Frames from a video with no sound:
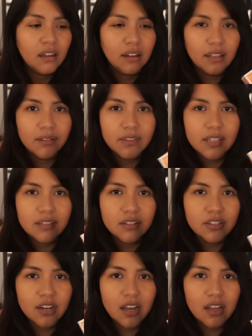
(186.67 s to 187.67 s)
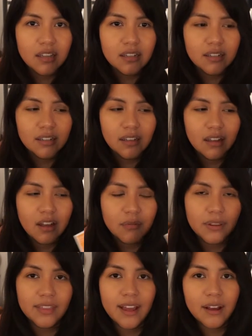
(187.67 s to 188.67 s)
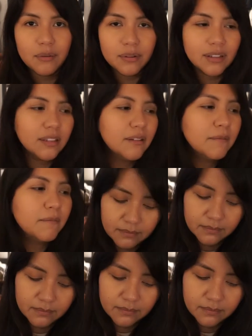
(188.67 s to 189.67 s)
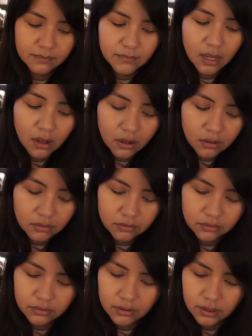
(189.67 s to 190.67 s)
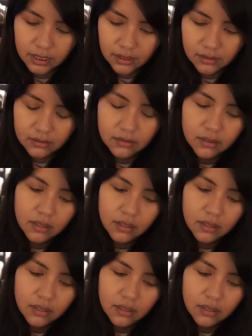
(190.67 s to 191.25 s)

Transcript: I'll give this a shot along with that one. Oh, okay.